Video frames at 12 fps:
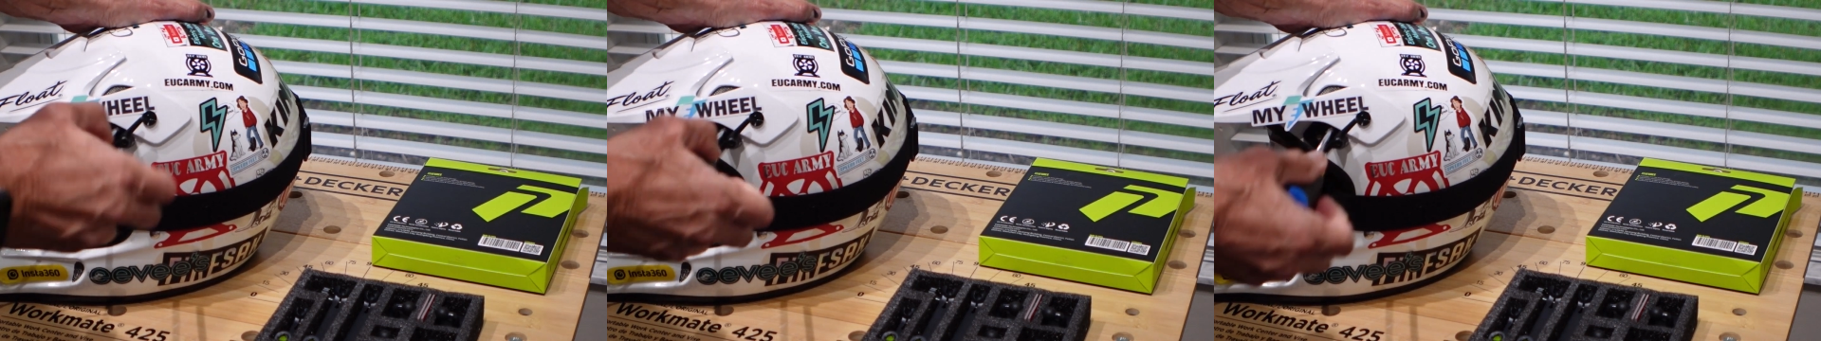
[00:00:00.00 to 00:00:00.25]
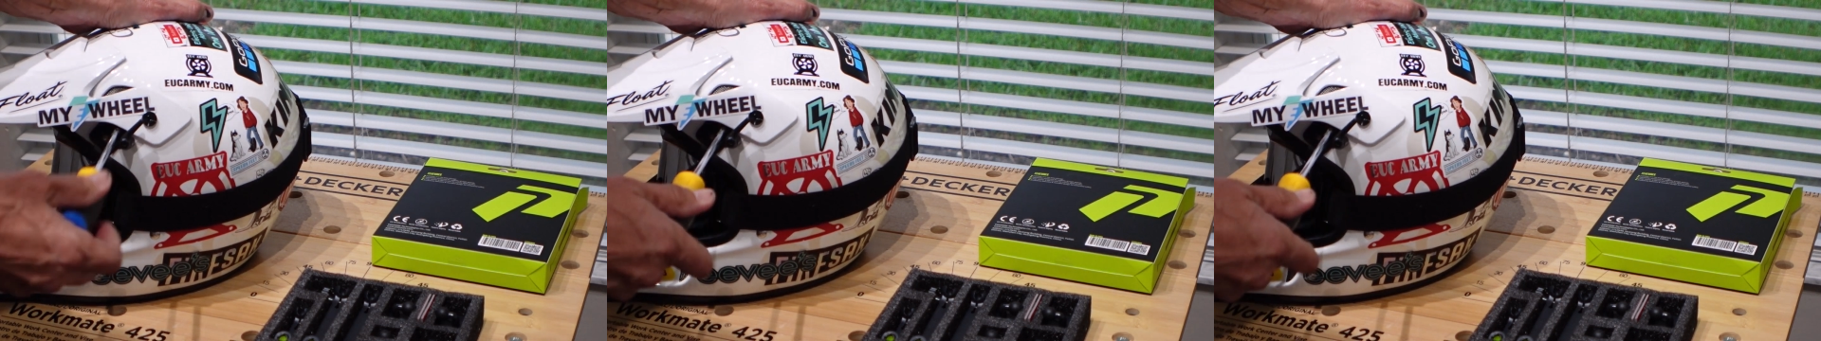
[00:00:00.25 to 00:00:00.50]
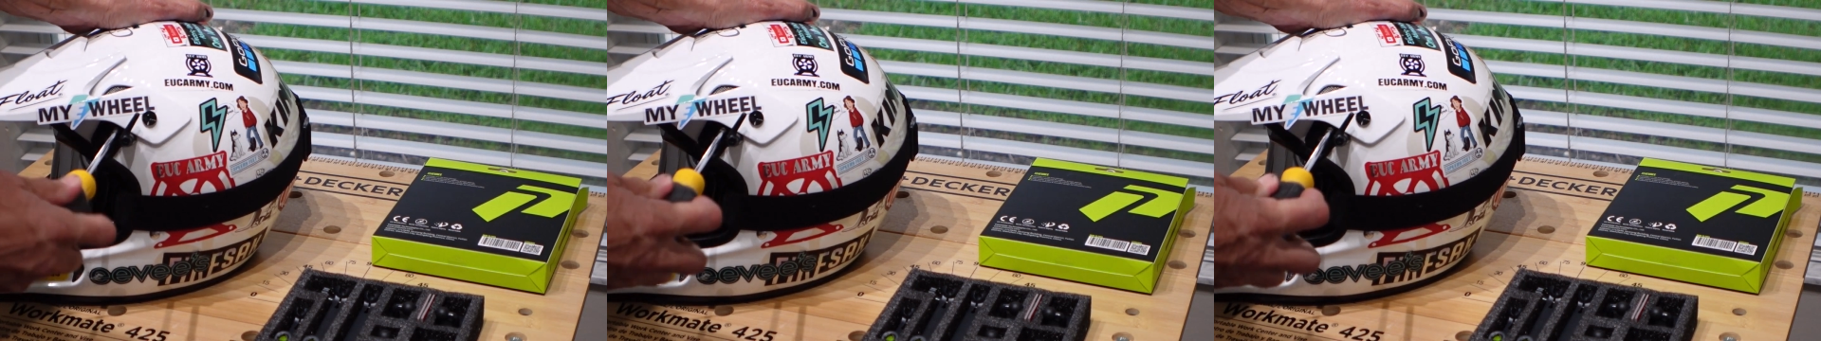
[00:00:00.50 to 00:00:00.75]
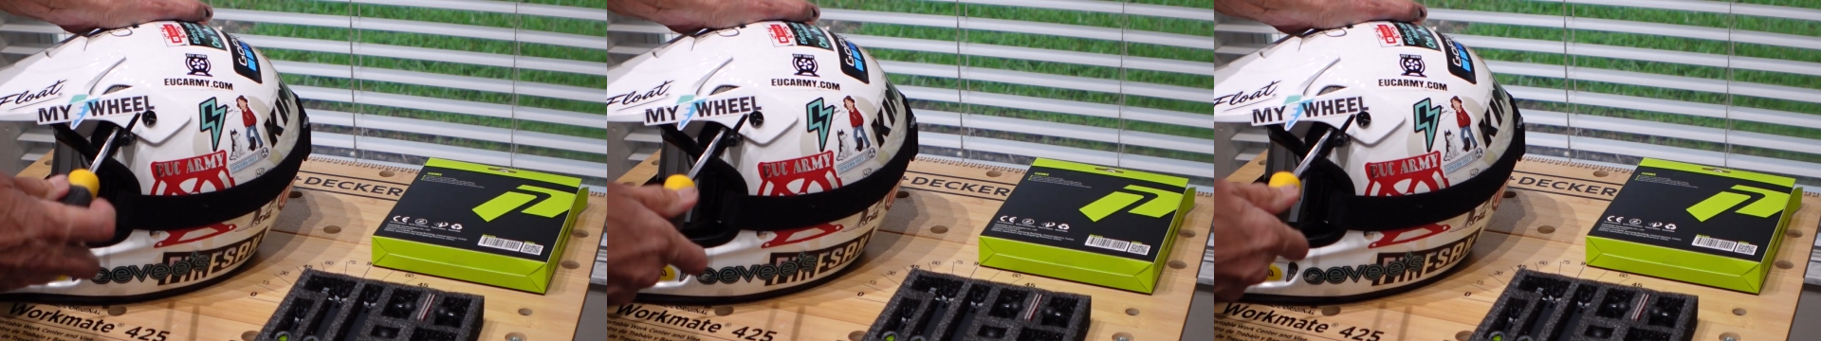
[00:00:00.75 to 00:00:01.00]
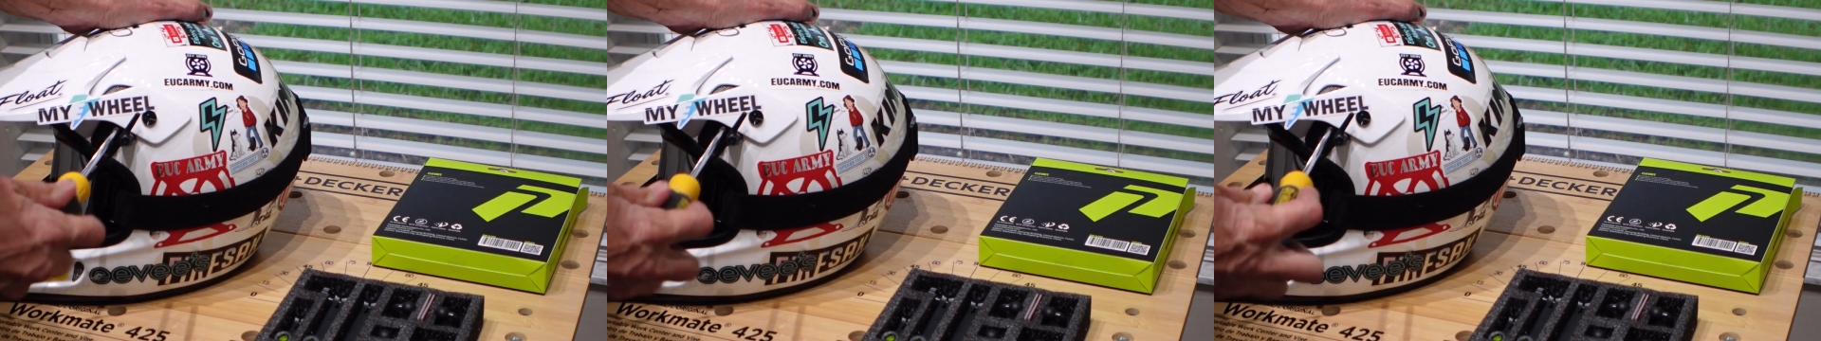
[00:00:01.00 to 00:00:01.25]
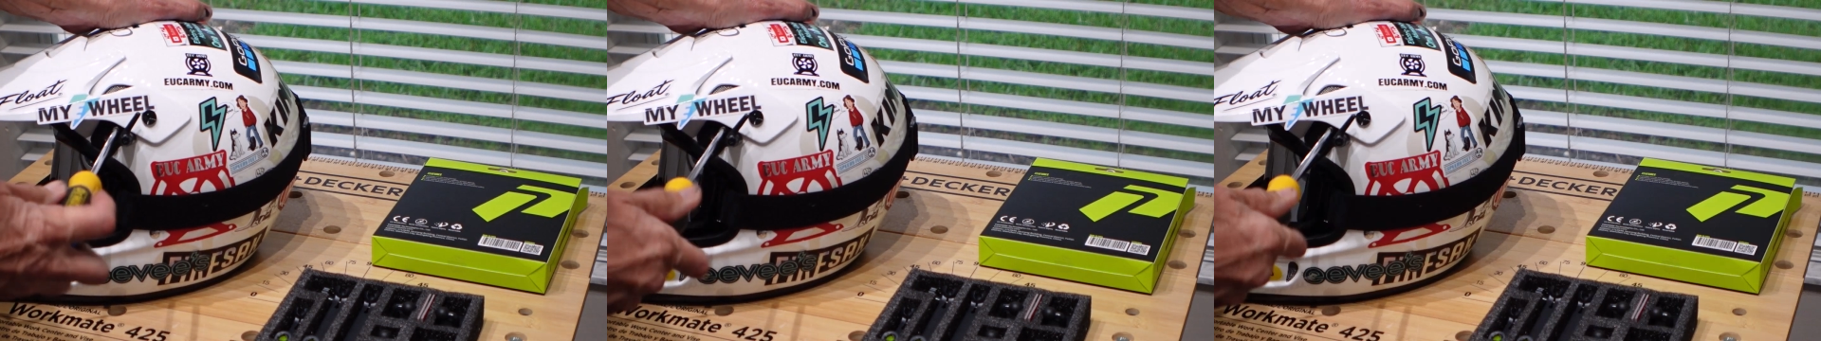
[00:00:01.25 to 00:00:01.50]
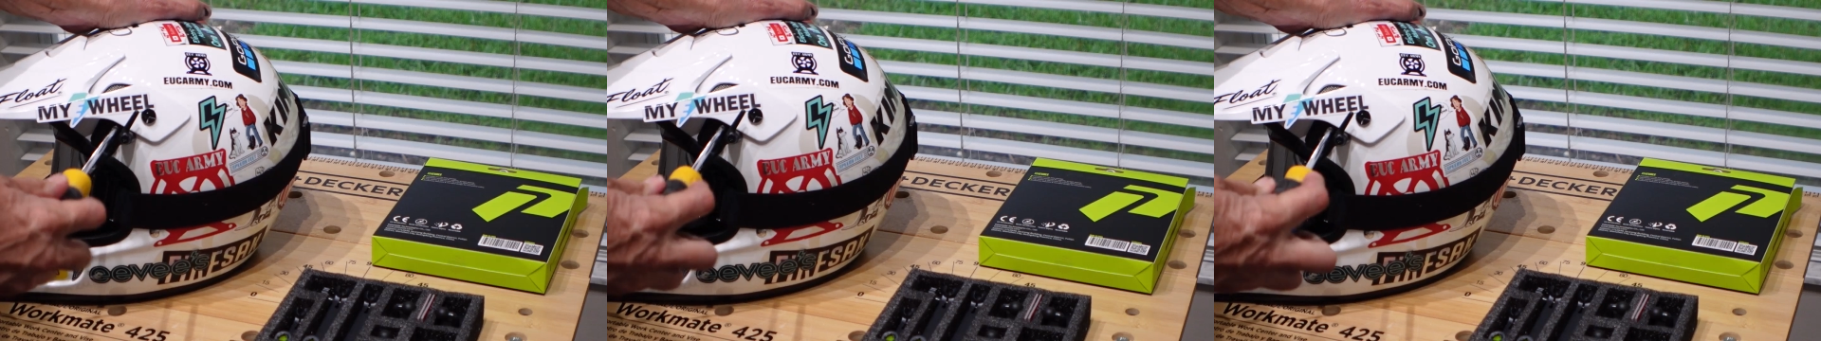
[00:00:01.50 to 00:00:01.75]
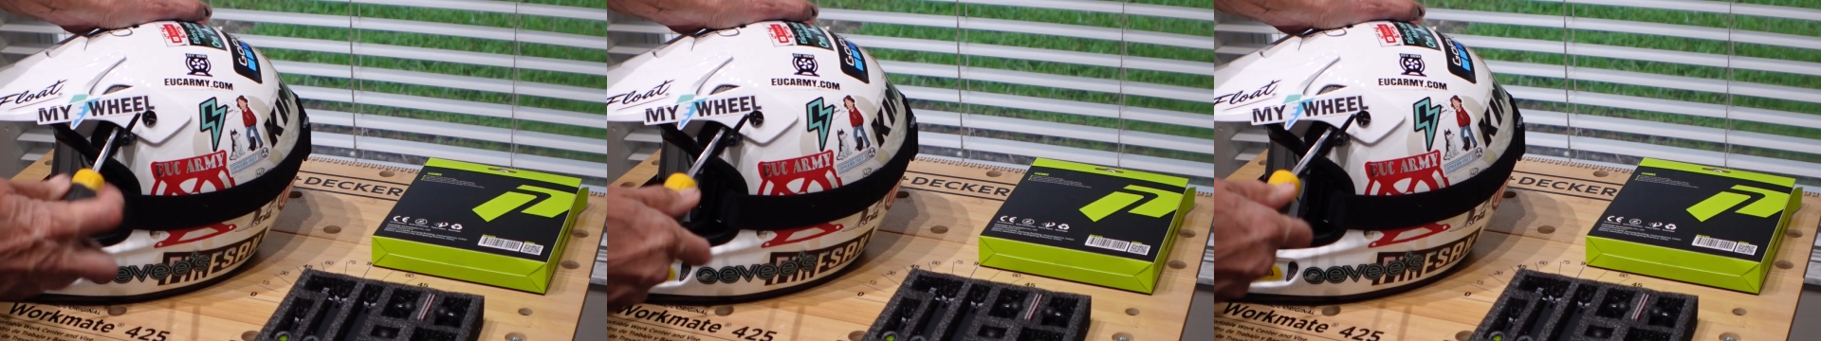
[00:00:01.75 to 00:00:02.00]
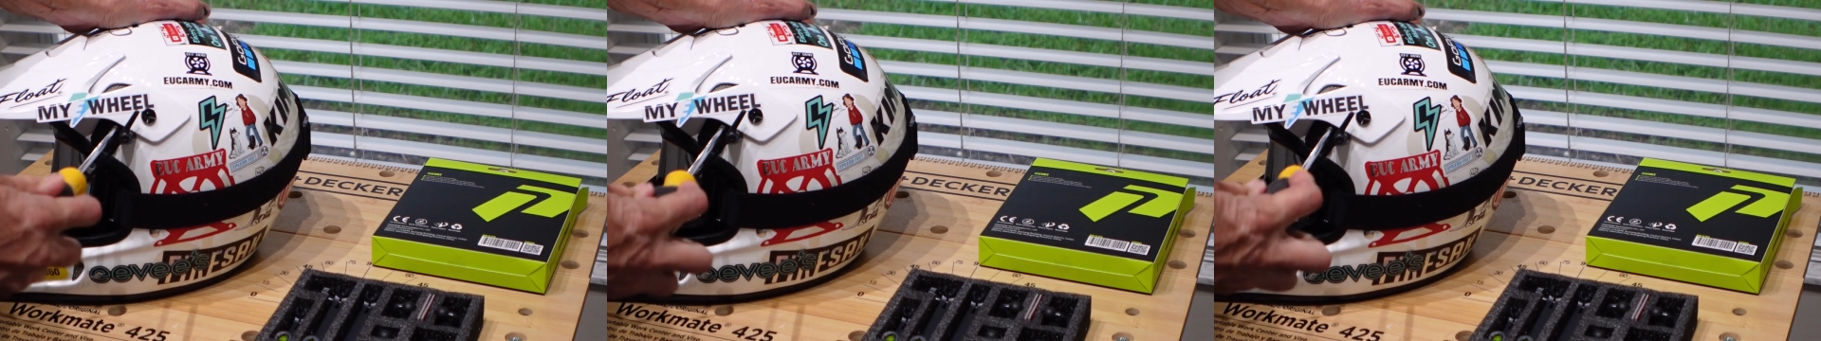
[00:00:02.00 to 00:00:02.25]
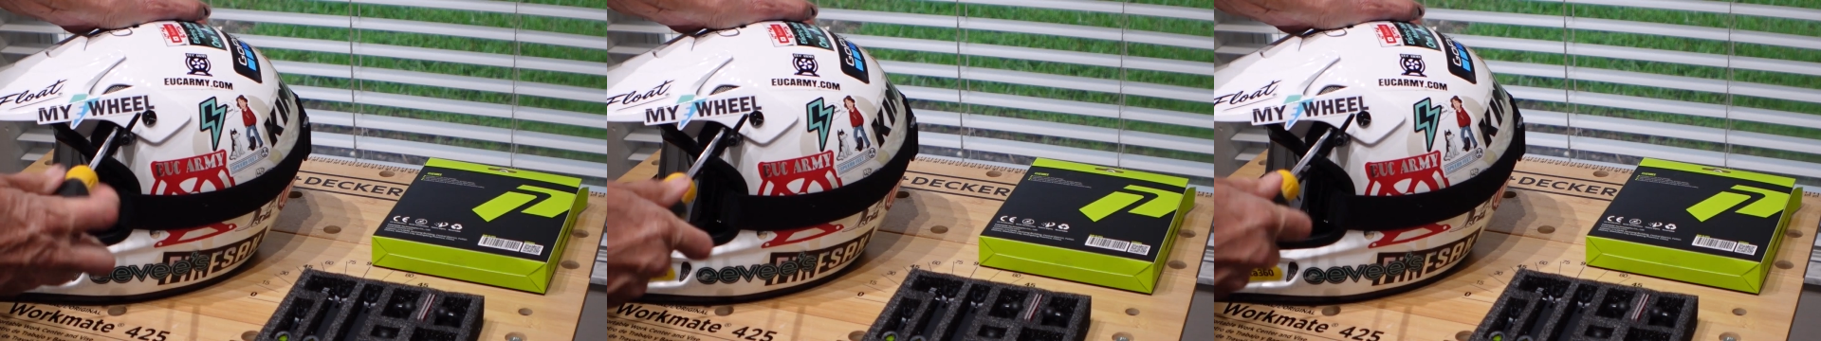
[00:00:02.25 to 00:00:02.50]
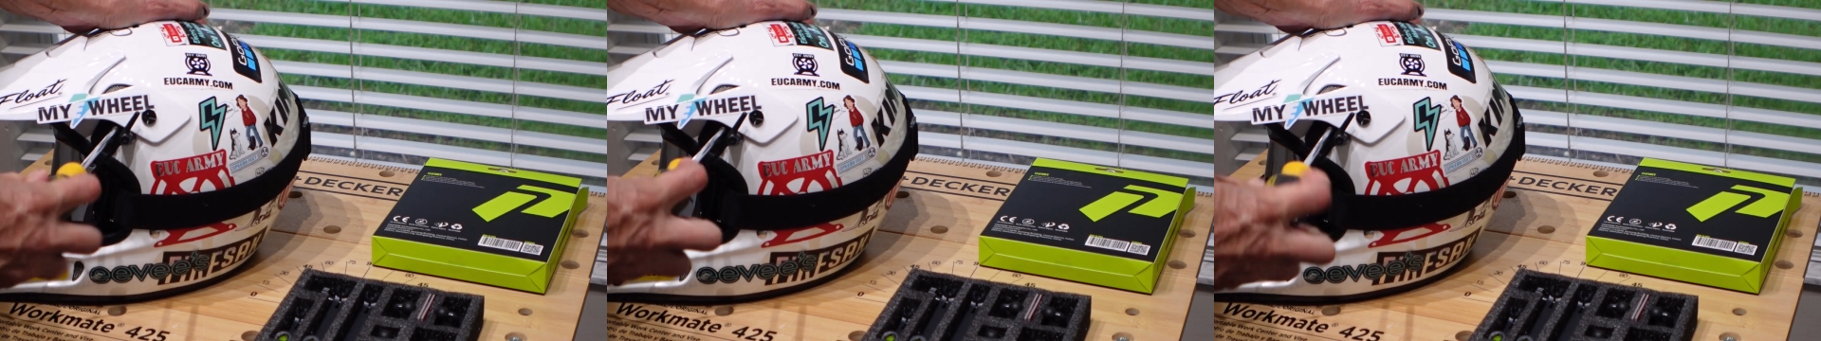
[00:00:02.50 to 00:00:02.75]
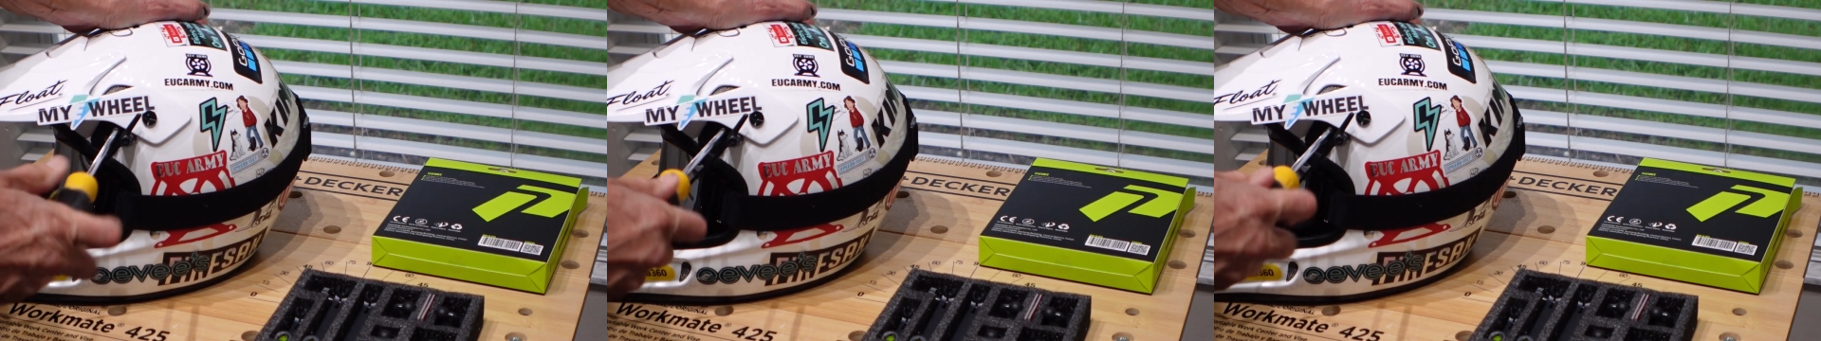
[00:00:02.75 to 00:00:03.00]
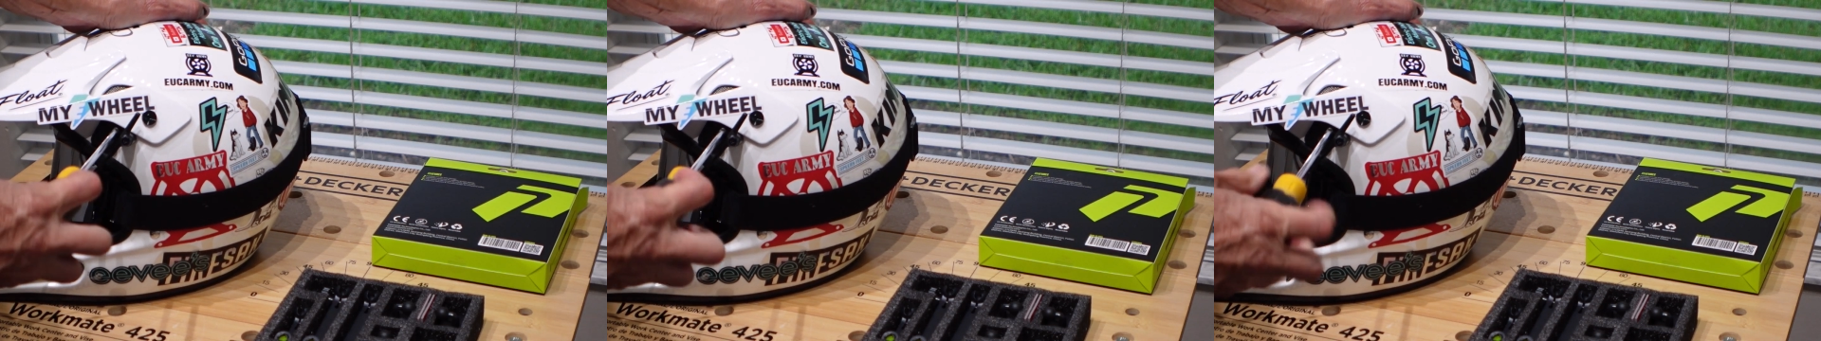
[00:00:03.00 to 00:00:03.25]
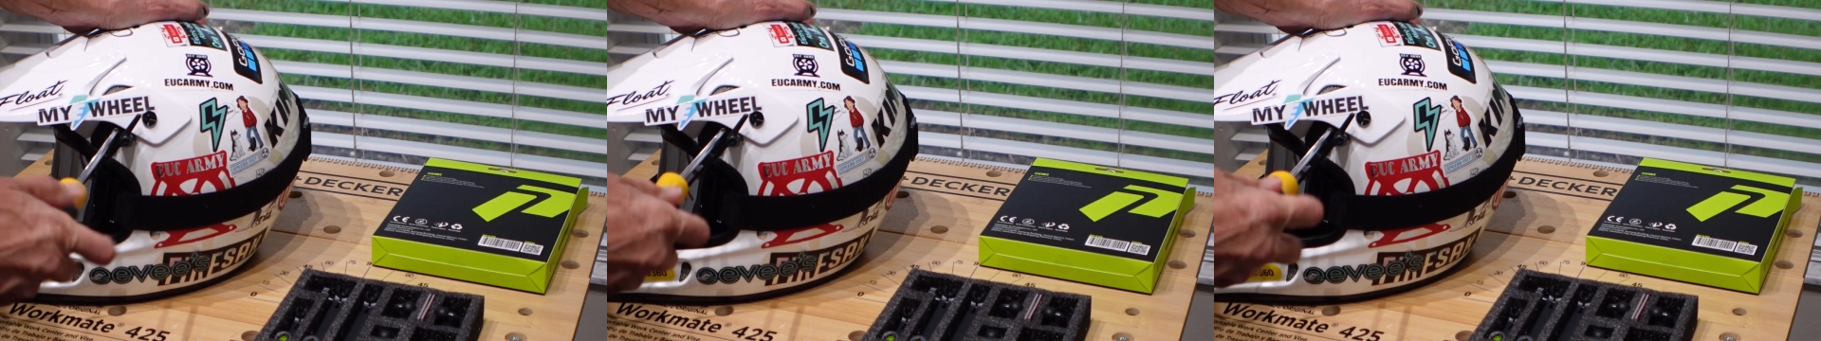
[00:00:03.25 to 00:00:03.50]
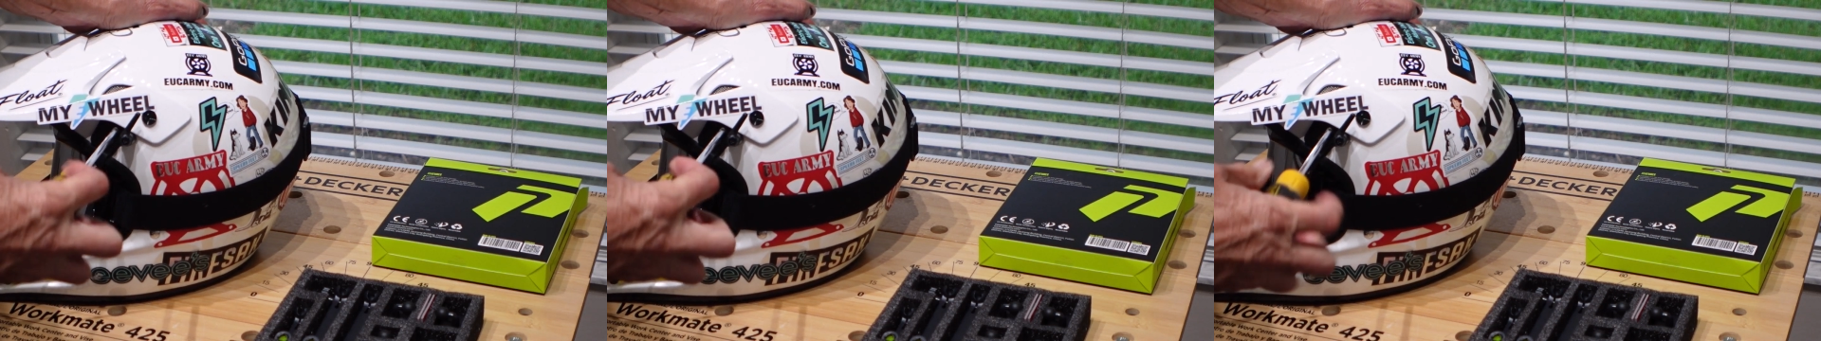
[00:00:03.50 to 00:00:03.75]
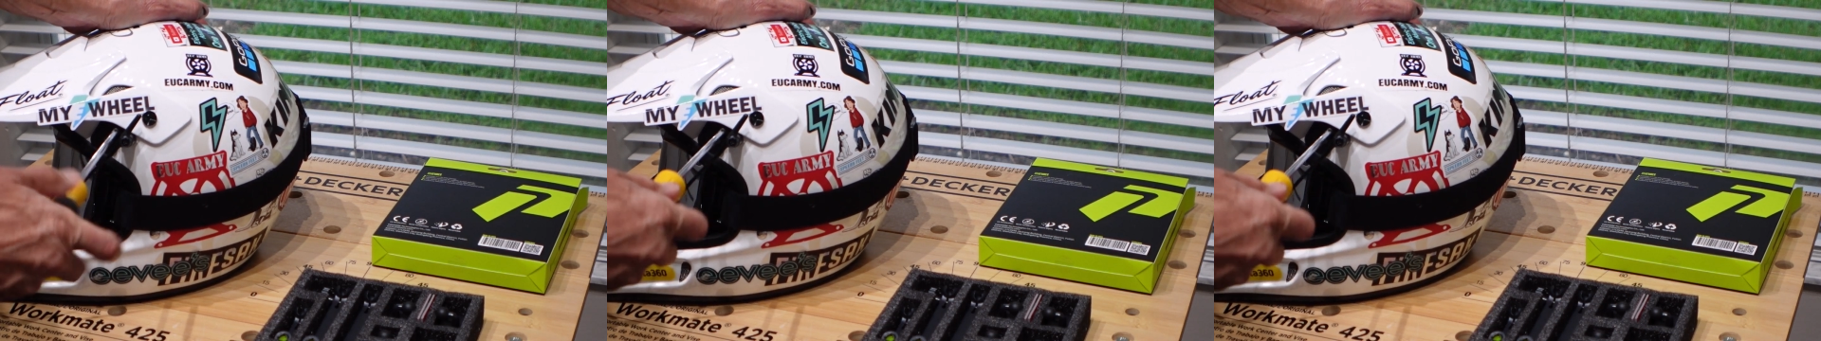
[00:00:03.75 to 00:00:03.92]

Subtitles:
Nobody's mouth can be seen.